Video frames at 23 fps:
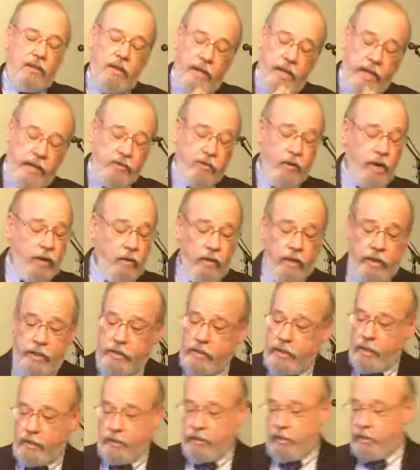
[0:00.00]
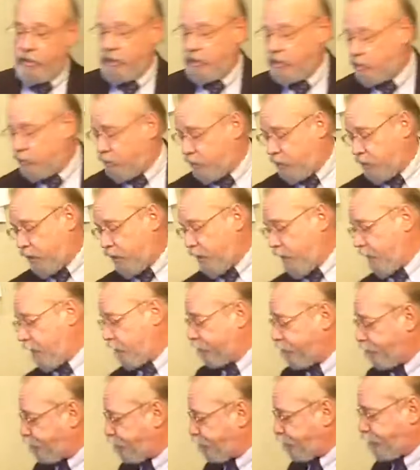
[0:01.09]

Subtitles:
So that's what I want to tell you on Easter today.